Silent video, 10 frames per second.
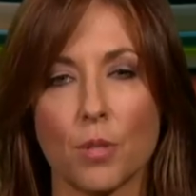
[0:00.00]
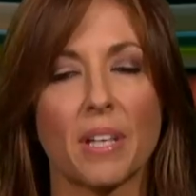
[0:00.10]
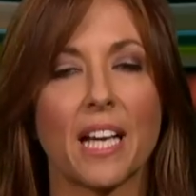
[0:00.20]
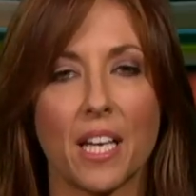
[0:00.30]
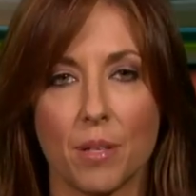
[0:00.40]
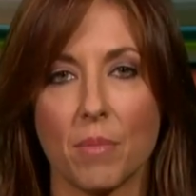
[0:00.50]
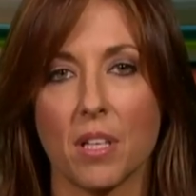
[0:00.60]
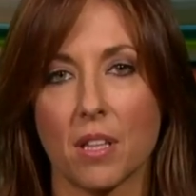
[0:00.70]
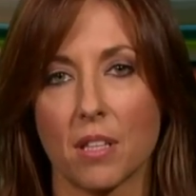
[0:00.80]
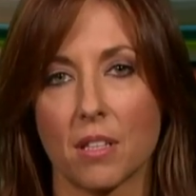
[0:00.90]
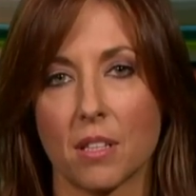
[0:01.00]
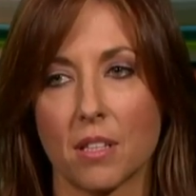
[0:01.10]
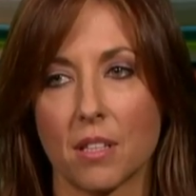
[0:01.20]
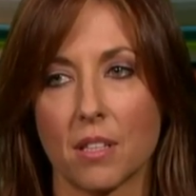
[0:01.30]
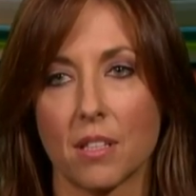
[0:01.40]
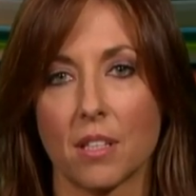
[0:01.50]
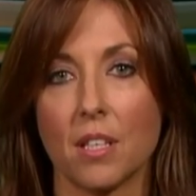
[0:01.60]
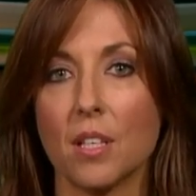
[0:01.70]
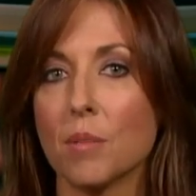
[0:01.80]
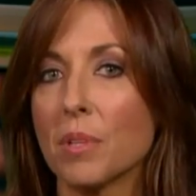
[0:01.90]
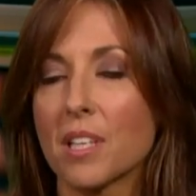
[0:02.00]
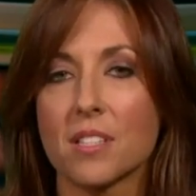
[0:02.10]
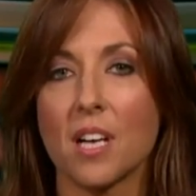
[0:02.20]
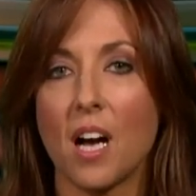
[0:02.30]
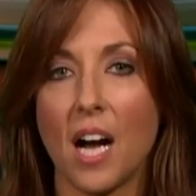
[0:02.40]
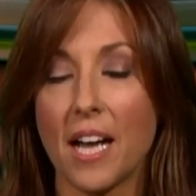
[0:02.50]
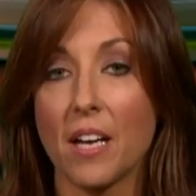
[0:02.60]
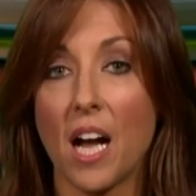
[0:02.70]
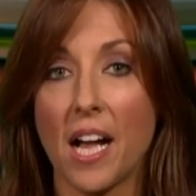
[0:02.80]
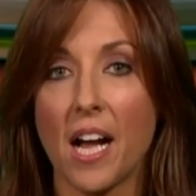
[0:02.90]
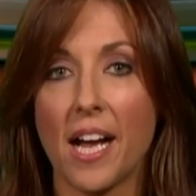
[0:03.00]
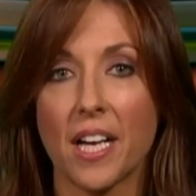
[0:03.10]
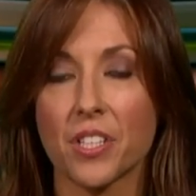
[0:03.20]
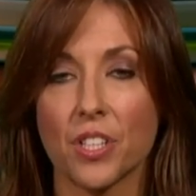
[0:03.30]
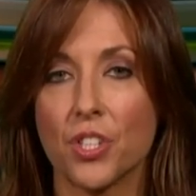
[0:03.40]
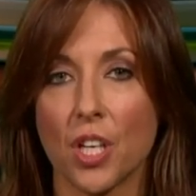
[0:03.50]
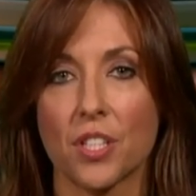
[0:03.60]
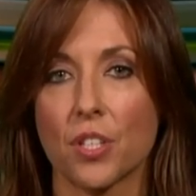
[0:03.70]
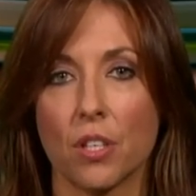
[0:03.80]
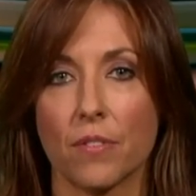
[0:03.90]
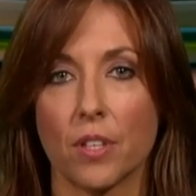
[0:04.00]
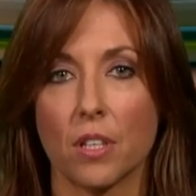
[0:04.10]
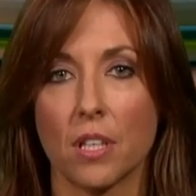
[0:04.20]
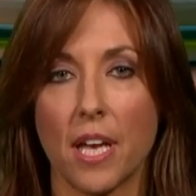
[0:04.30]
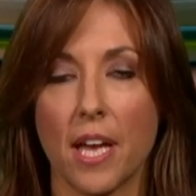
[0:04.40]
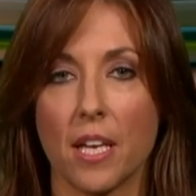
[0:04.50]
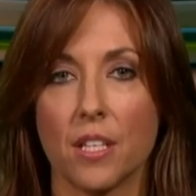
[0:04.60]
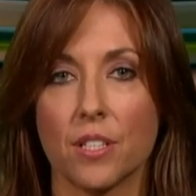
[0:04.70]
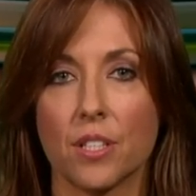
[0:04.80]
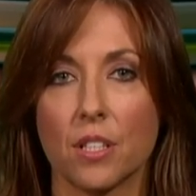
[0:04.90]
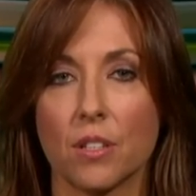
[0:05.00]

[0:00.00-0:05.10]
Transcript: She'll be gone in a month. Why do you say that? Because I, I, I actually just heard of her, and...